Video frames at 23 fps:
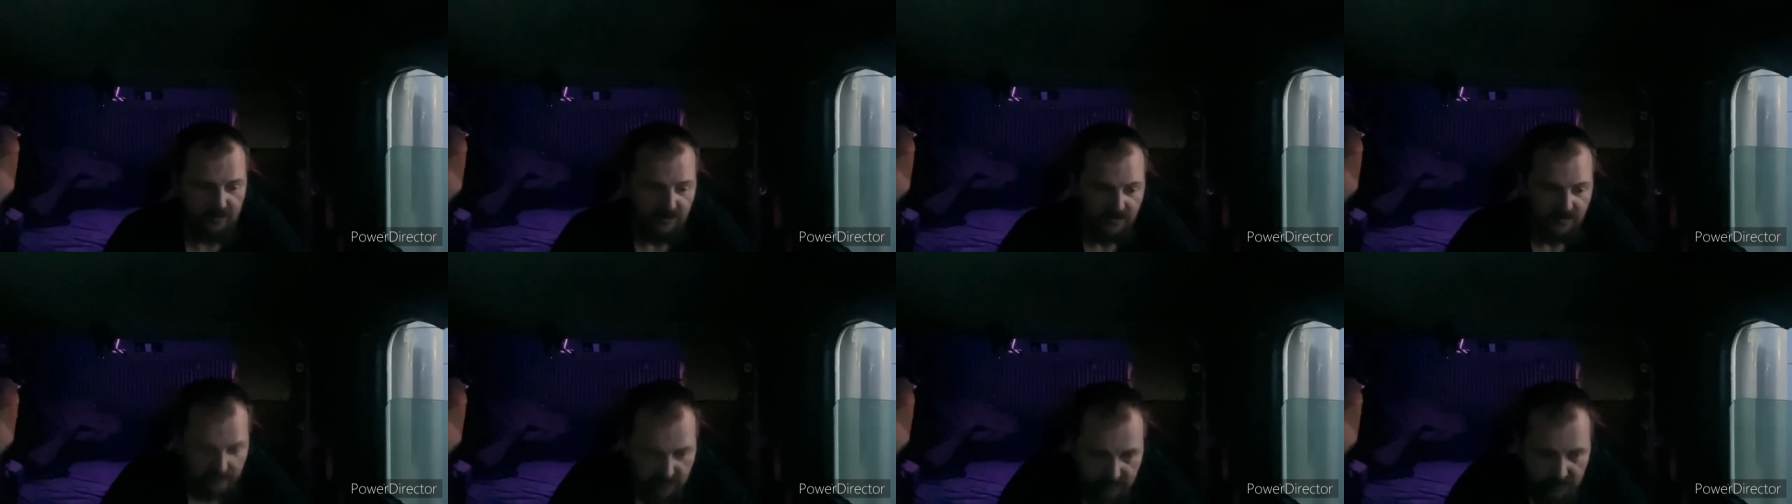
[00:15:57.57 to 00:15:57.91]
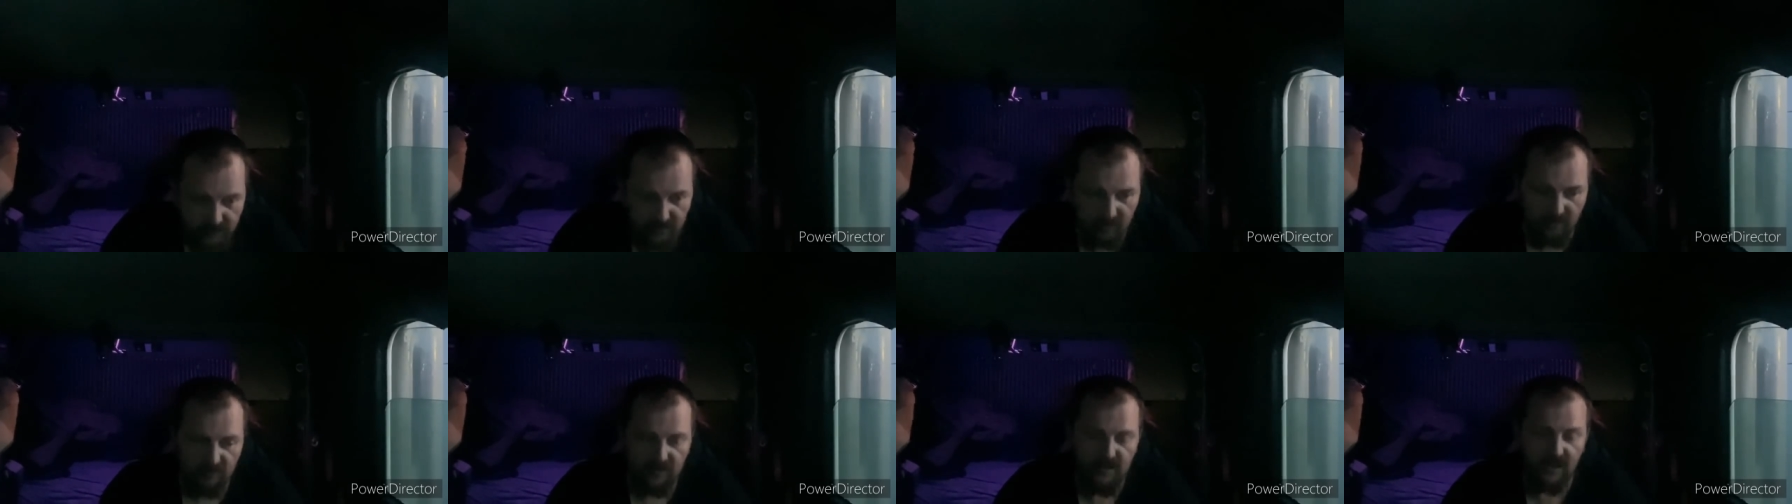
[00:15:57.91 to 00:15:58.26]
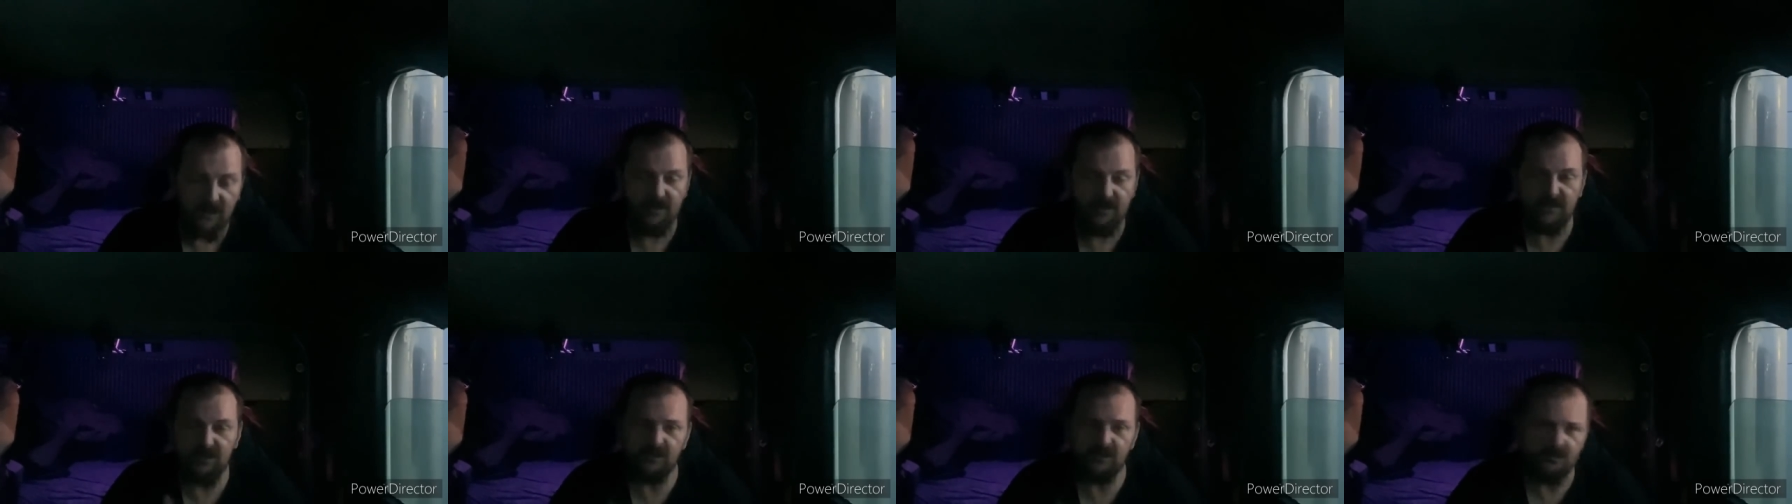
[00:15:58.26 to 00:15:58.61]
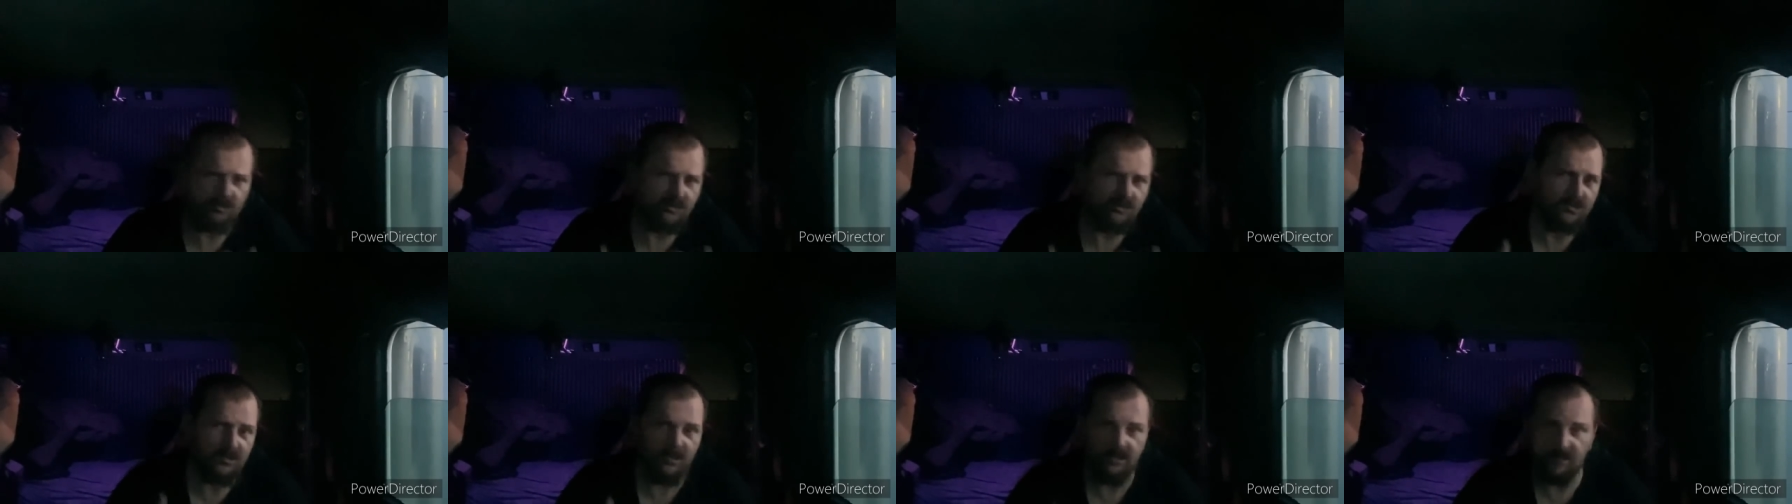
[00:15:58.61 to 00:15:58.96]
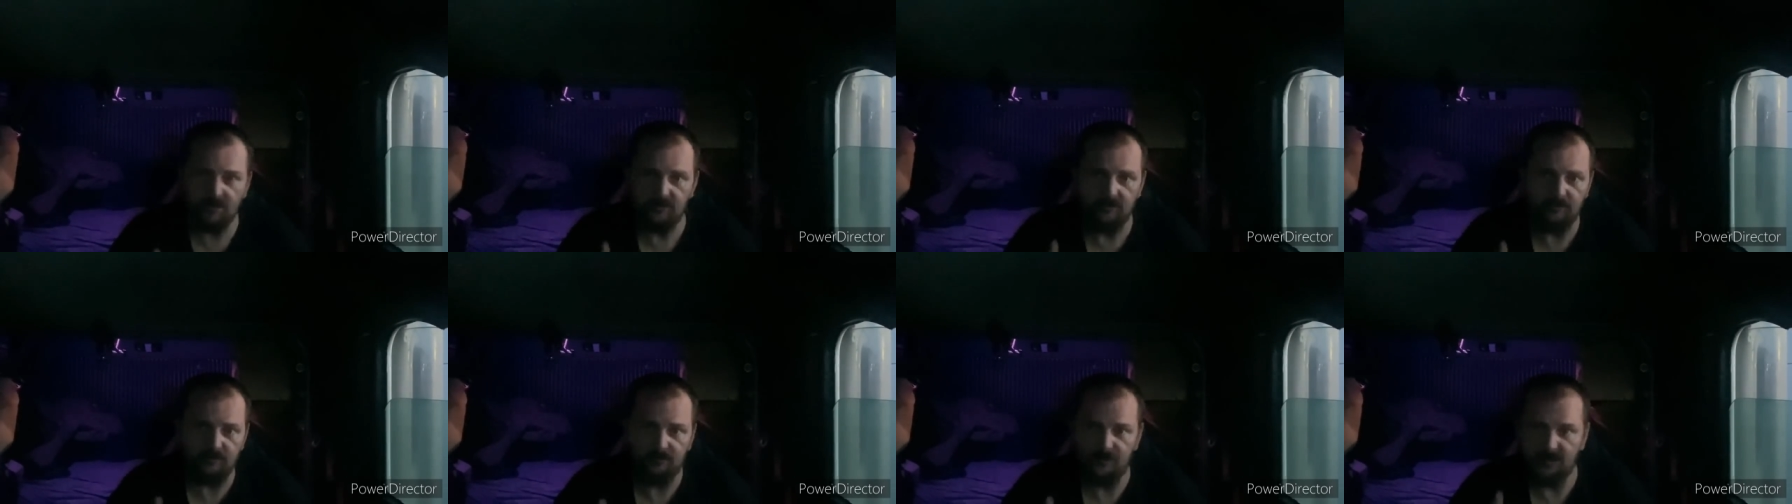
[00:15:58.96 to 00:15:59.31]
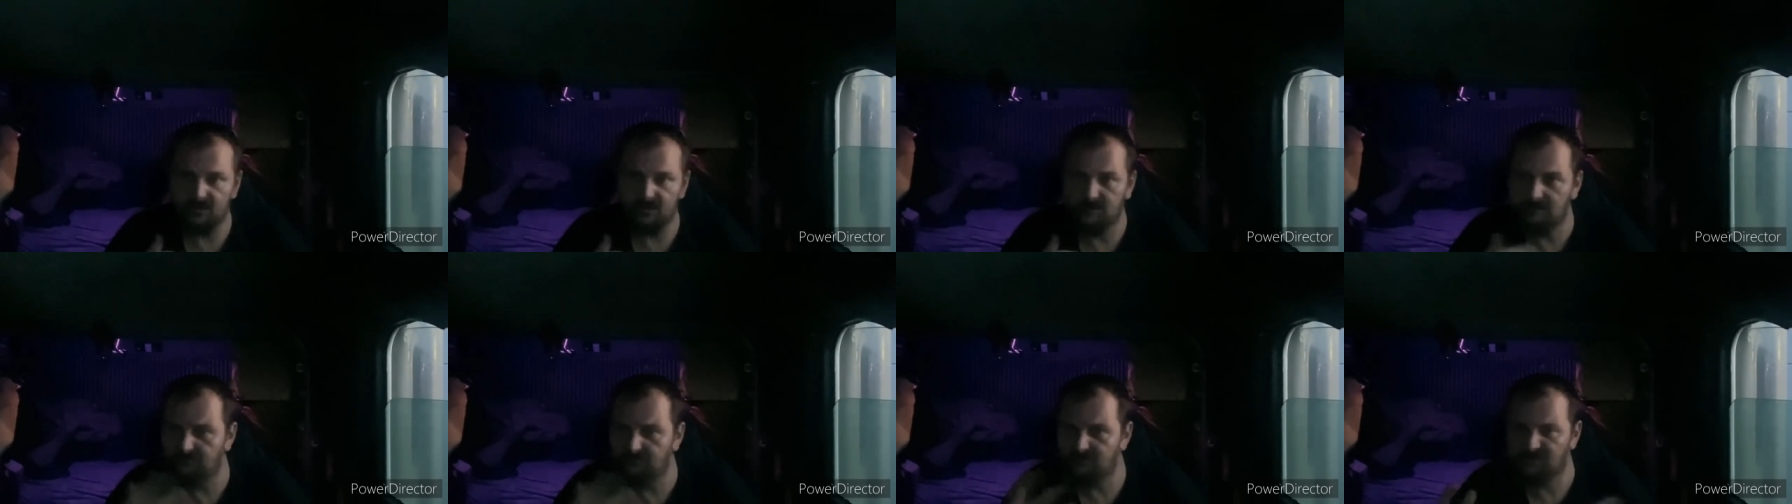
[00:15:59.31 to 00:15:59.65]
you know, kind of get triggered with
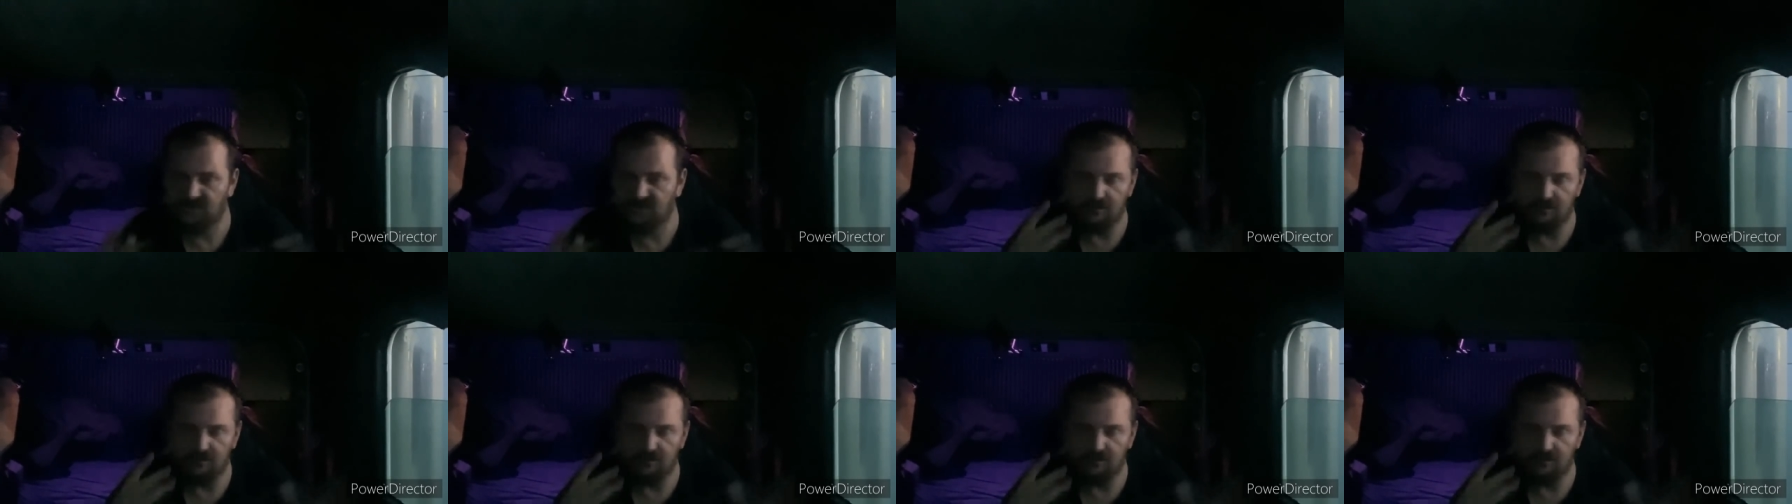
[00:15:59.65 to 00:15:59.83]
certain